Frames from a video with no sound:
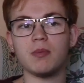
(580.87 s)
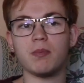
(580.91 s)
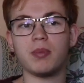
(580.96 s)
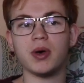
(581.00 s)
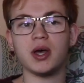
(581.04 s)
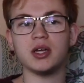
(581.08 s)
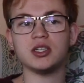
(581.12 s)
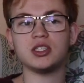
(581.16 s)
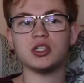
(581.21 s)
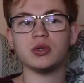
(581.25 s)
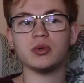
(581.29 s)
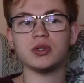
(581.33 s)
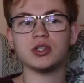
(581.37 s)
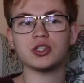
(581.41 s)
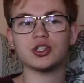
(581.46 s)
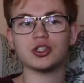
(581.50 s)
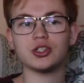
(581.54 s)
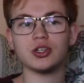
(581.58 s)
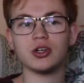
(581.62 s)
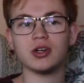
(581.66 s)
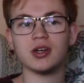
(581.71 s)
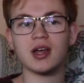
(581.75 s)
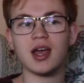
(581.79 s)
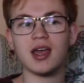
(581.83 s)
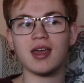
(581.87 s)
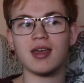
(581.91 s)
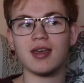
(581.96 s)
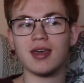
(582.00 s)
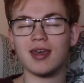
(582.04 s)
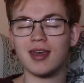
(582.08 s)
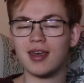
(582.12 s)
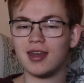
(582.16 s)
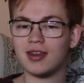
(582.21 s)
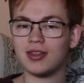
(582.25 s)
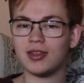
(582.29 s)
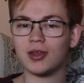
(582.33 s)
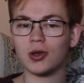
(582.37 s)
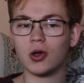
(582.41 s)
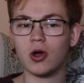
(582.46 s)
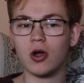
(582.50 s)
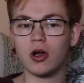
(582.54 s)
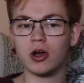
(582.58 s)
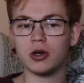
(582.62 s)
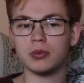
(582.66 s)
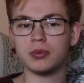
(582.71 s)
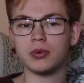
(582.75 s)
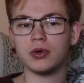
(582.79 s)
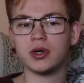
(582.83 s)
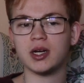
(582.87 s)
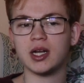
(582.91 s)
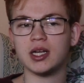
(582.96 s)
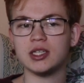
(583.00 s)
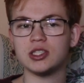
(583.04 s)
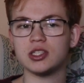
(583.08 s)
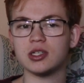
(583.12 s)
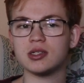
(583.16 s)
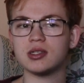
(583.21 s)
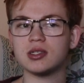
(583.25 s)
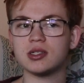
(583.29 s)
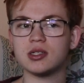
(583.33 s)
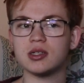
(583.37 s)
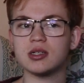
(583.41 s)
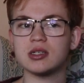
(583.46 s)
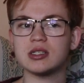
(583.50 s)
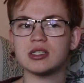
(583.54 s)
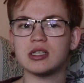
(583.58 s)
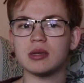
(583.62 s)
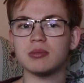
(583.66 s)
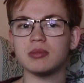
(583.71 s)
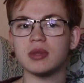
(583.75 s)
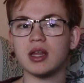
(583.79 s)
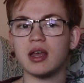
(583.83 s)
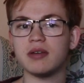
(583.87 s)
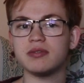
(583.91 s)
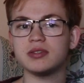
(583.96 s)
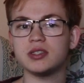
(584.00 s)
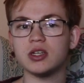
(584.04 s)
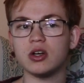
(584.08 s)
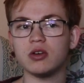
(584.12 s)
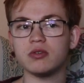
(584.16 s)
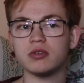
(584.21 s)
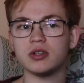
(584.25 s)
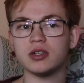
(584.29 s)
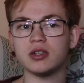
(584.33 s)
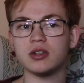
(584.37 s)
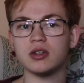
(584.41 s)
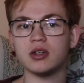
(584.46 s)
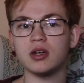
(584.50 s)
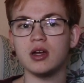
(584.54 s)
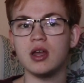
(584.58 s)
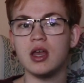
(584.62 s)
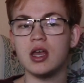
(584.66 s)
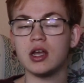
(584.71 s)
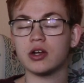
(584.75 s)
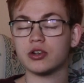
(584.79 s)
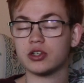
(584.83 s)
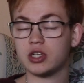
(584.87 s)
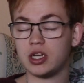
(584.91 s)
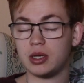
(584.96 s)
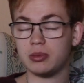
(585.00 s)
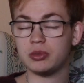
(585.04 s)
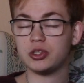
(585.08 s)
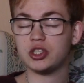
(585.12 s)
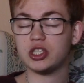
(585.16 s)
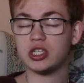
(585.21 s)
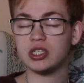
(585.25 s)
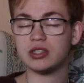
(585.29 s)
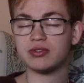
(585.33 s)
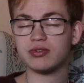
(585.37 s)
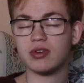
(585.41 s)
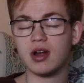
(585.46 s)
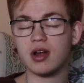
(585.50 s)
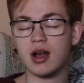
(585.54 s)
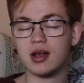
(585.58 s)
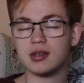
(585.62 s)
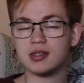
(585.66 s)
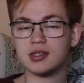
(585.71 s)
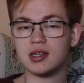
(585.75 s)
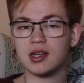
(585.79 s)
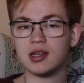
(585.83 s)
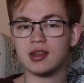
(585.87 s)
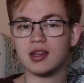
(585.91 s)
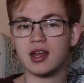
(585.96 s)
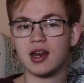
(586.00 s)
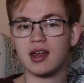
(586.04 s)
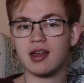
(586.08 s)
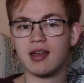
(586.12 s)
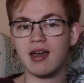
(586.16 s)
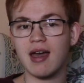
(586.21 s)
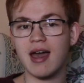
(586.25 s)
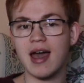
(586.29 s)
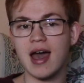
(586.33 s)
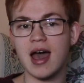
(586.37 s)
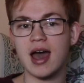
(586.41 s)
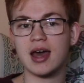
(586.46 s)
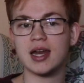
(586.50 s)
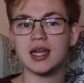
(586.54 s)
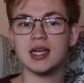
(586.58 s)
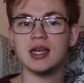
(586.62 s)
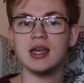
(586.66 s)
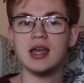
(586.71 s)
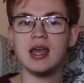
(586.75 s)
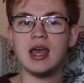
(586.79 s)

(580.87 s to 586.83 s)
but to ensure I hid the cardboard, I just took some leftover cream cheese frosting that I had,